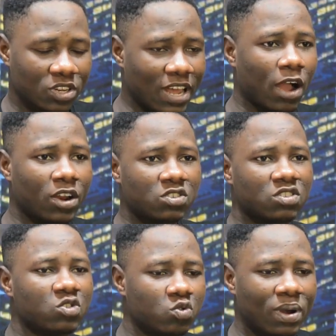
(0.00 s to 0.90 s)
So, according to
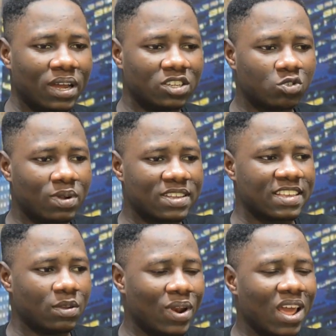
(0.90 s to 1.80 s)
this woman
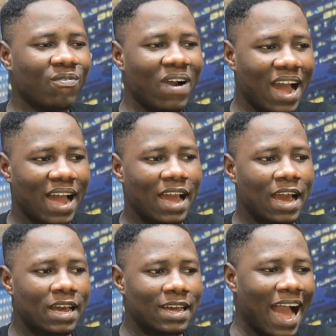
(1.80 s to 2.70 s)
said, whenever
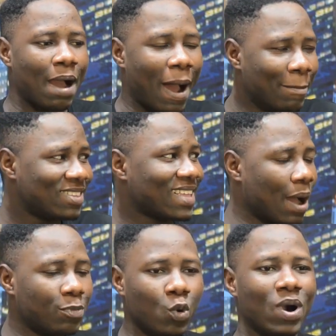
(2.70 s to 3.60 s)
Mr.
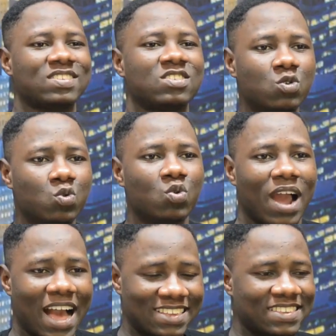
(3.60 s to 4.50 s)
Abdul Wasil
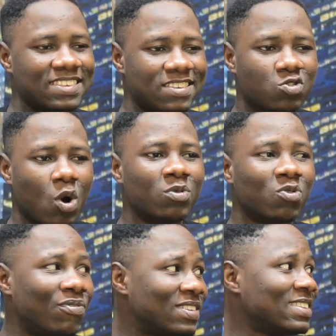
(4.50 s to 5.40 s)
Aziz is coming
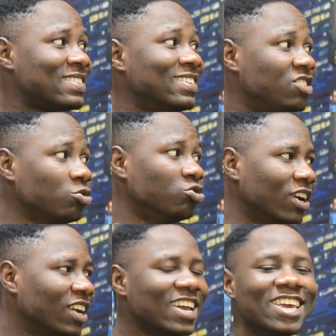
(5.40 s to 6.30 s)
to visit the
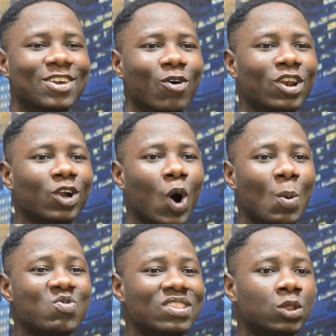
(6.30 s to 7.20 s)
children, he only
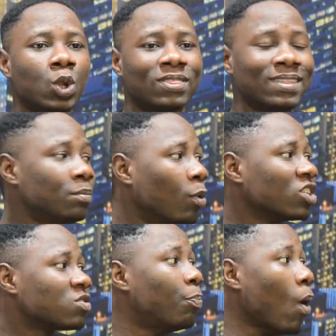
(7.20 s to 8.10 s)
comes with nothing
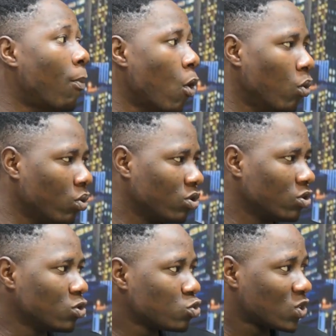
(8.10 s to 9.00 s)
but bobo
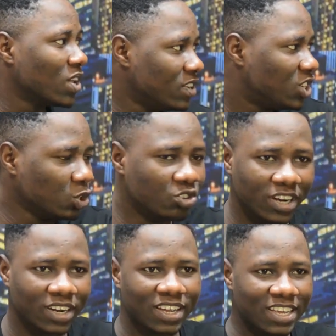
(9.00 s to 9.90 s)
to give the
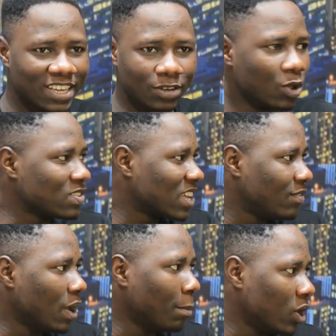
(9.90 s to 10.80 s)
children. He doesn't
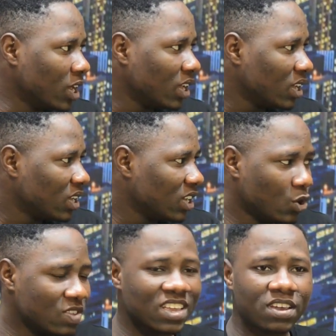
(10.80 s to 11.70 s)
give them money. He
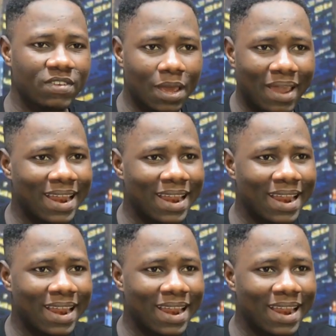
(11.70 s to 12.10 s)
doesn't give them